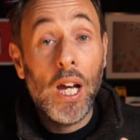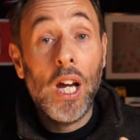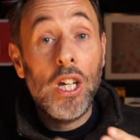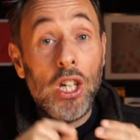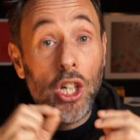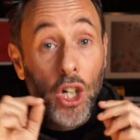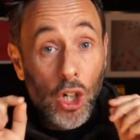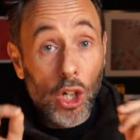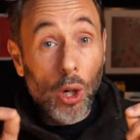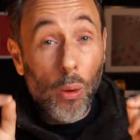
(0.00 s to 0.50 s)

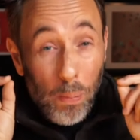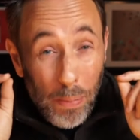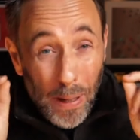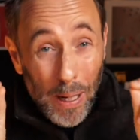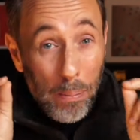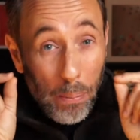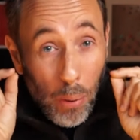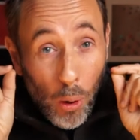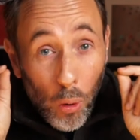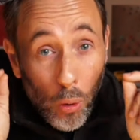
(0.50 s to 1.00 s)
You're going to be
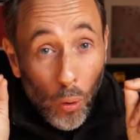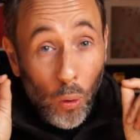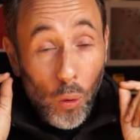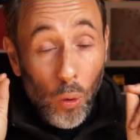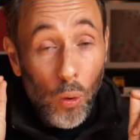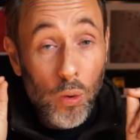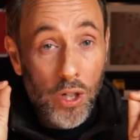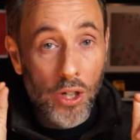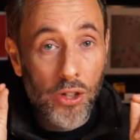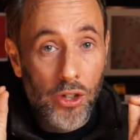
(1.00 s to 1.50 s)

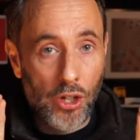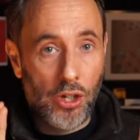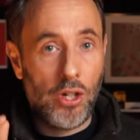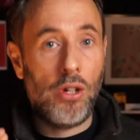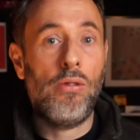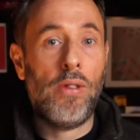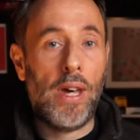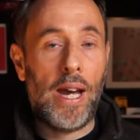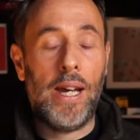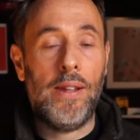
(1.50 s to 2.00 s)
pulled to do
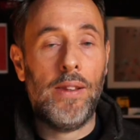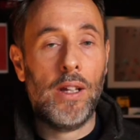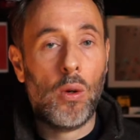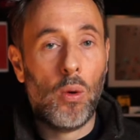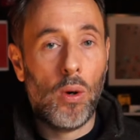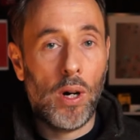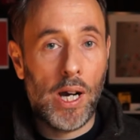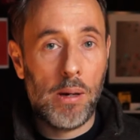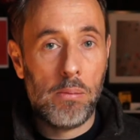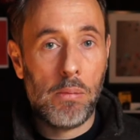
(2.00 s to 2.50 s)
that in the
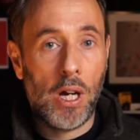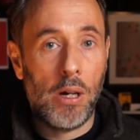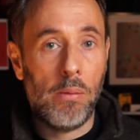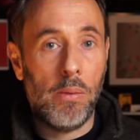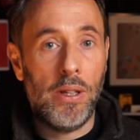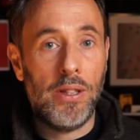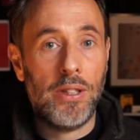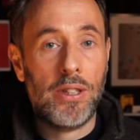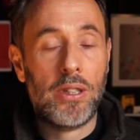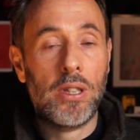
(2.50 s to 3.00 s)
quiet
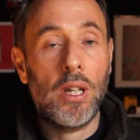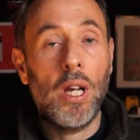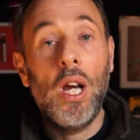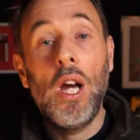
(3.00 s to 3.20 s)
moments.